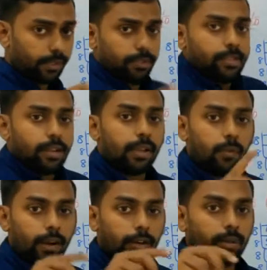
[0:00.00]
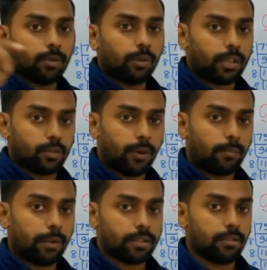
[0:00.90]
Just like 1 into 2 raised to 1
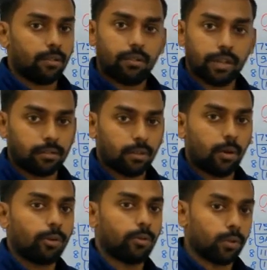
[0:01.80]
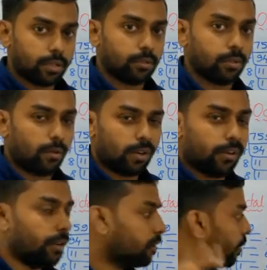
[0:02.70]
plus, okay, 0 into 2 raised to 0, whatever
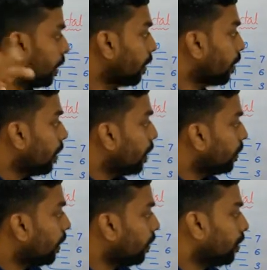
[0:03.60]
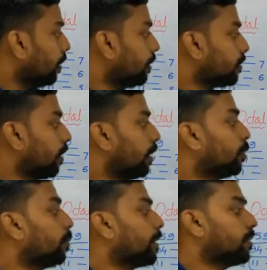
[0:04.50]
it is, okay. Then it's
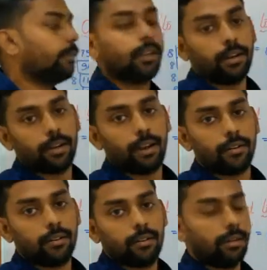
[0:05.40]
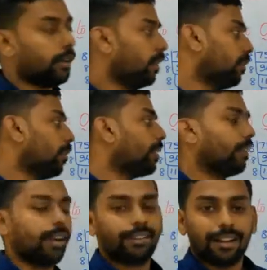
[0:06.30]
32 plus 7, 39. Okay, either you can
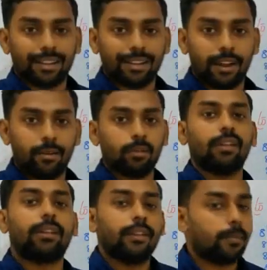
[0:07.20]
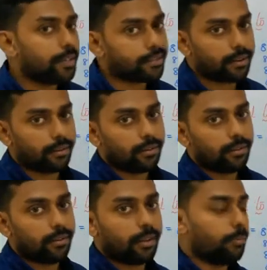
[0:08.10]
write 39 or 39 base 10.
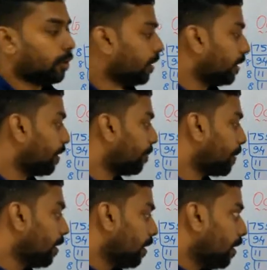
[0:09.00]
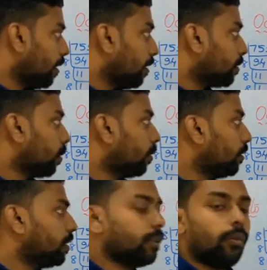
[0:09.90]
Okay, both are right, yeah. So
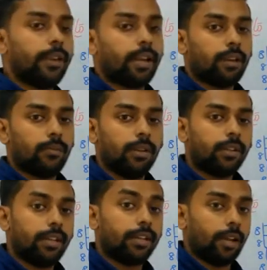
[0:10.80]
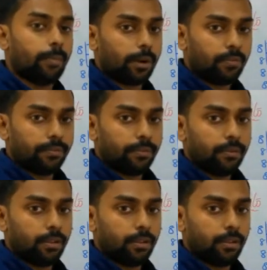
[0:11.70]
this is how we can convert integral part of